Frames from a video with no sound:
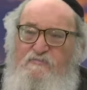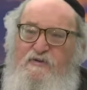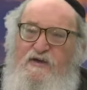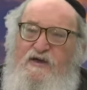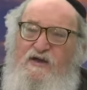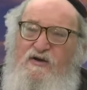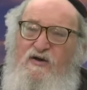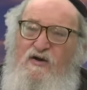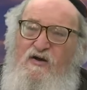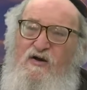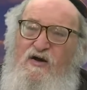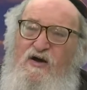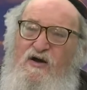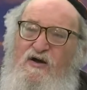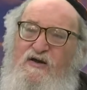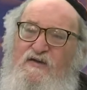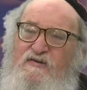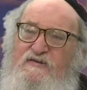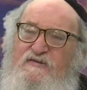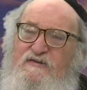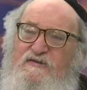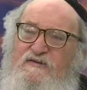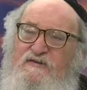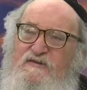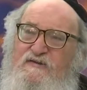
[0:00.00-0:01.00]

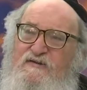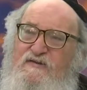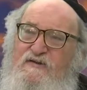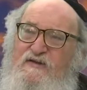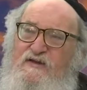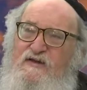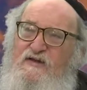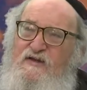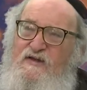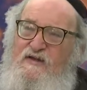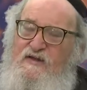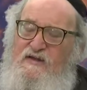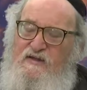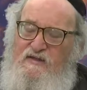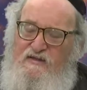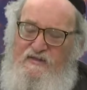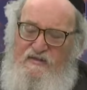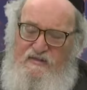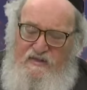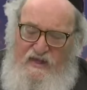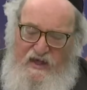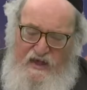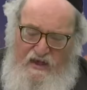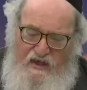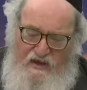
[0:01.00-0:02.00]
because
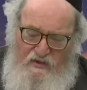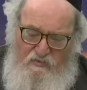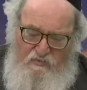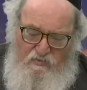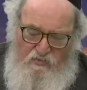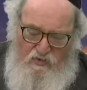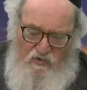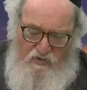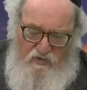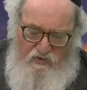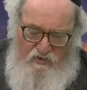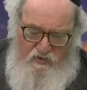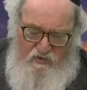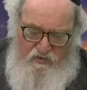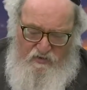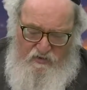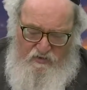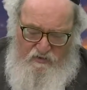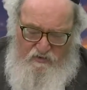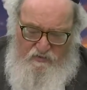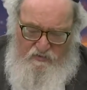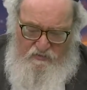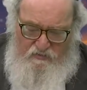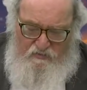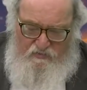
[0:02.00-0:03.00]
they
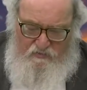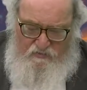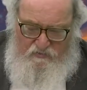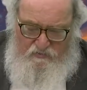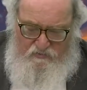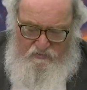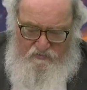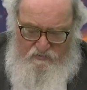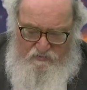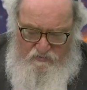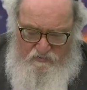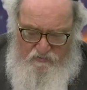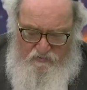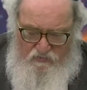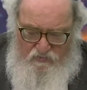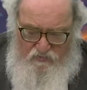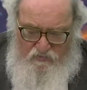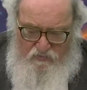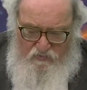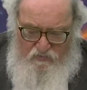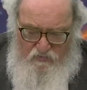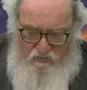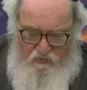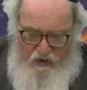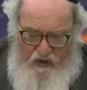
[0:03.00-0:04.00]
were
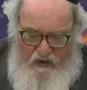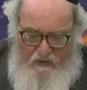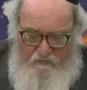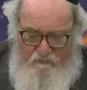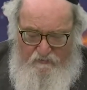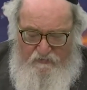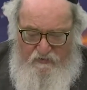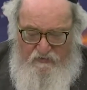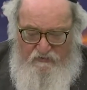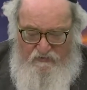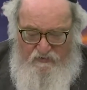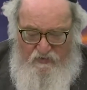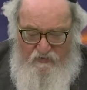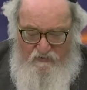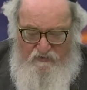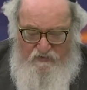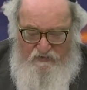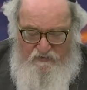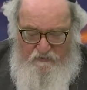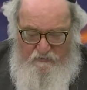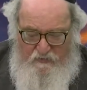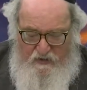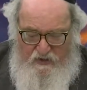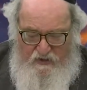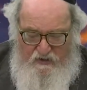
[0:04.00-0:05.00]
raped, so
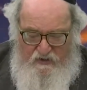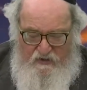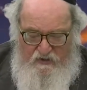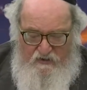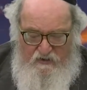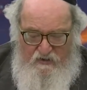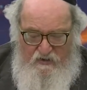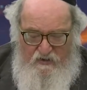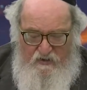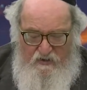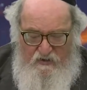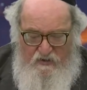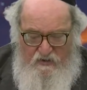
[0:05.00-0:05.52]
to speak,